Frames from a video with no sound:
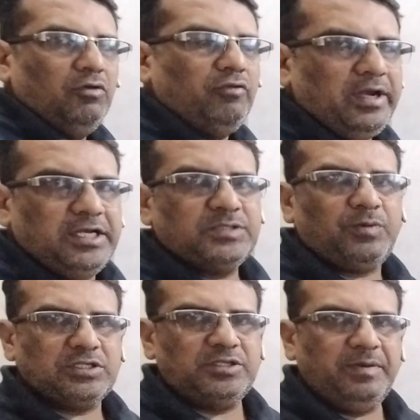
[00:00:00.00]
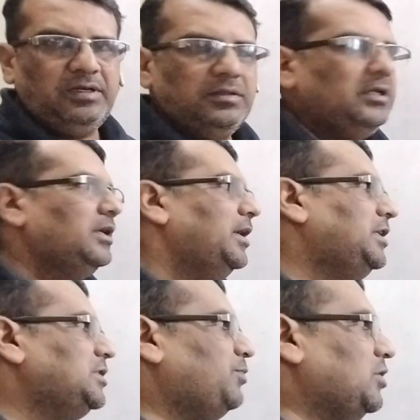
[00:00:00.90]
When it is possible?
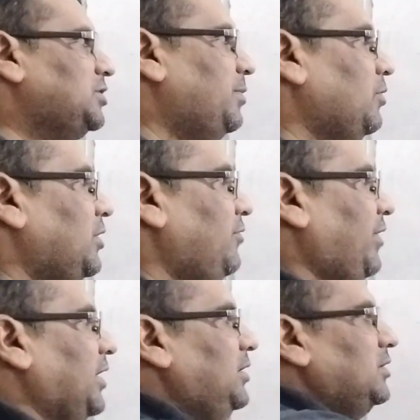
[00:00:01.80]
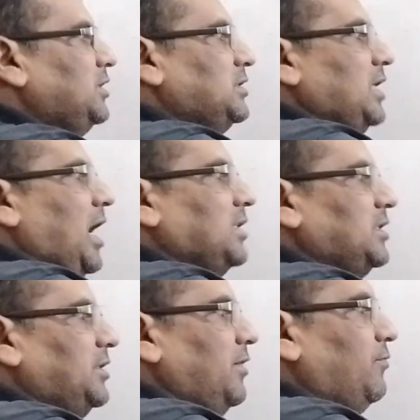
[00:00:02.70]
It is possible only when this
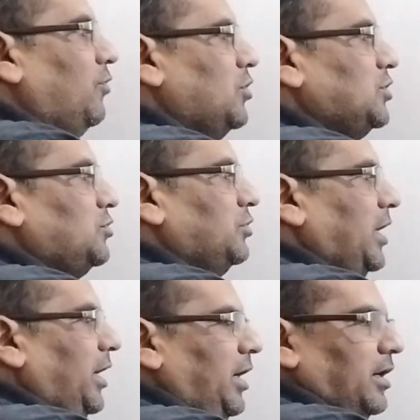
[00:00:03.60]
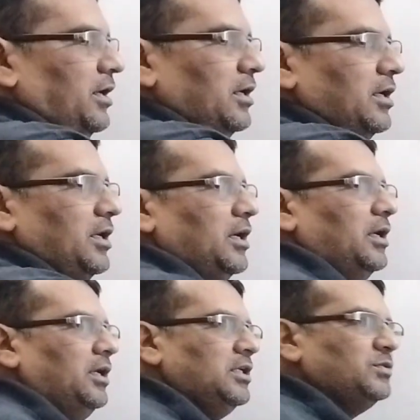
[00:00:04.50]
exerting force to the air
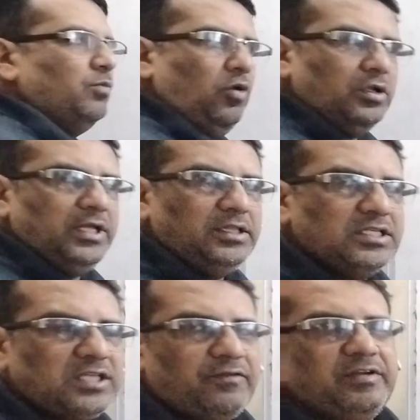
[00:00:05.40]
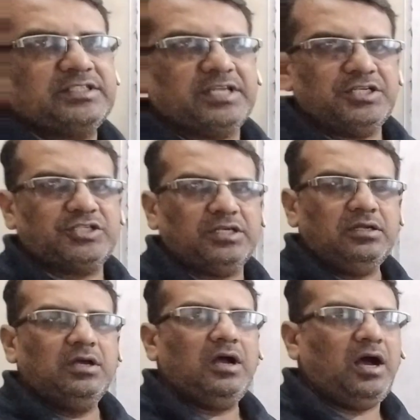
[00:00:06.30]
is more than the surface
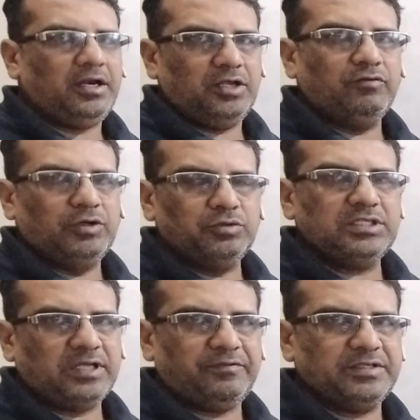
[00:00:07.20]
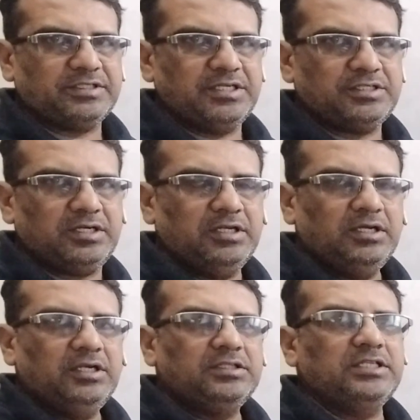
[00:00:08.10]
tension or equal to the surface tension.
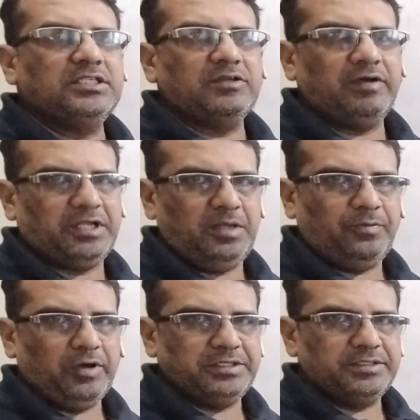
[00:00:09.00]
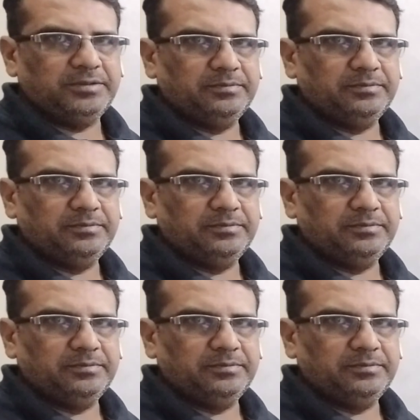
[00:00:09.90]
This is our key point.